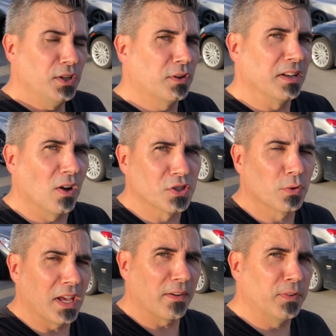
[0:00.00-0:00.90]
You can also
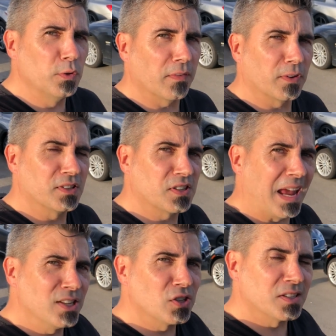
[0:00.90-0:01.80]
get a few different
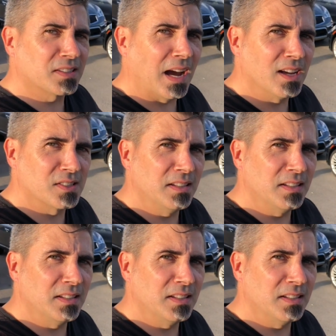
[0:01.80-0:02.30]
engine styles in